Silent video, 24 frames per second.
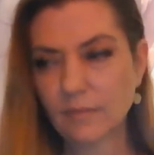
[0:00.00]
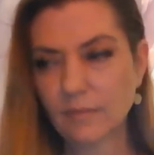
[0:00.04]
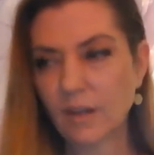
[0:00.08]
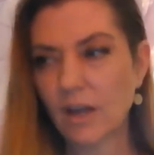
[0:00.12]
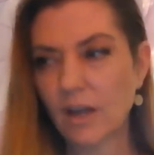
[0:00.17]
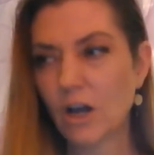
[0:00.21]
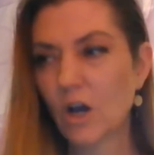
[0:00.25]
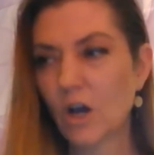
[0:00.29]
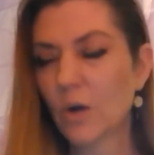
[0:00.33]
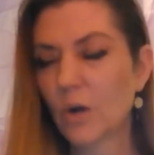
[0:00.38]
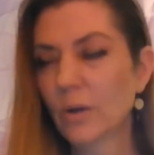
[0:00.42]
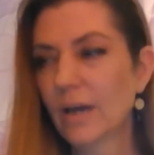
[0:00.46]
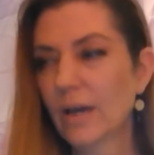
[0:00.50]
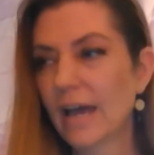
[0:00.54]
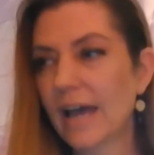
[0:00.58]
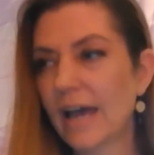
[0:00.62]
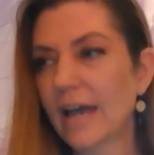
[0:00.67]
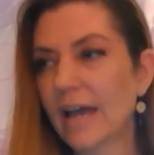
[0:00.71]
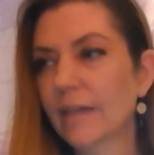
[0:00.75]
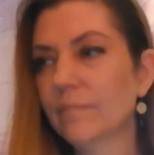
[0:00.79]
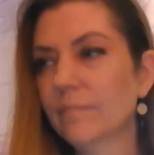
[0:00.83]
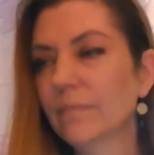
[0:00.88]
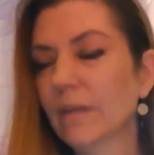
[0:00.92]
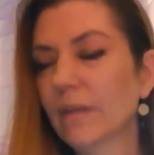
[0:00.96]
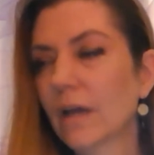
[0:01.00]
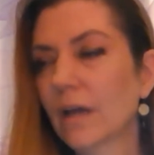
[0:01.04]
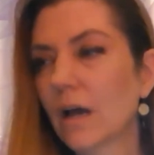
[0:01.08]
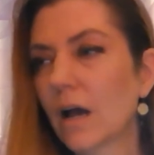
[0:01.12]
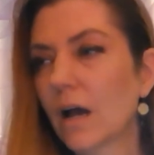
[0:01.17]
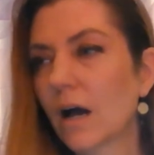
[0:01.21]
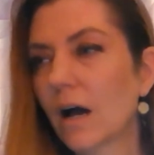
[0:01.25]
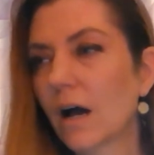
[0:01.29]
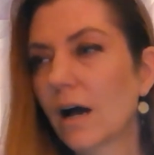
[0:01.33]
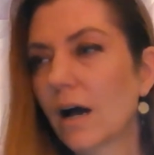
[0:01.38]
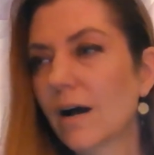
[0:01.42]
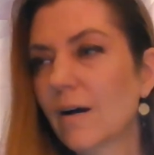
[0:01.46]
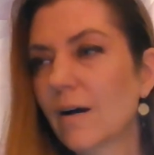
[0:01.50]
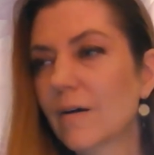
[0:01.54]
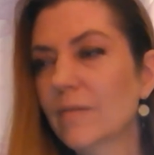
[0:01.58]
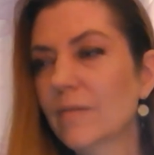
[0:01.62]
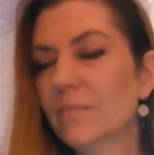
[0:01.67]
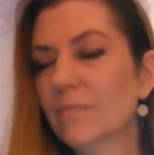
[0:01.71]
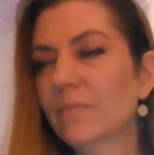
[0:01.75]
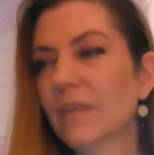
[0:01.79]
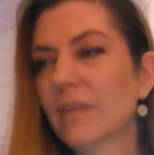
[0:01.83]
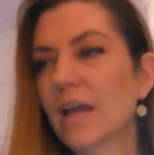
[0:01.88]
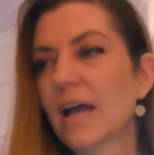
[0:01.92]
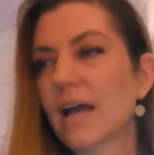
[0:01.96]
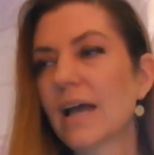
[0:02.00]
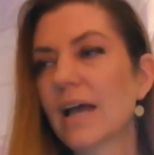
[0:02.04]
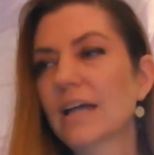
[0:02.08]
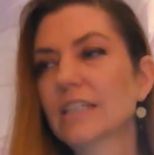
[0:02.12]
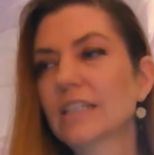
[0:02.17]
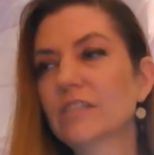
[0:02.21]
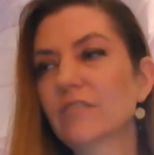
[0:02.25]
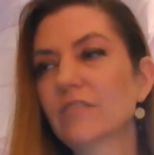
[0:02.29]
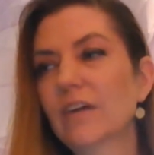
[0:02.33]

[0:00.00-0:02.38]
Okay. It's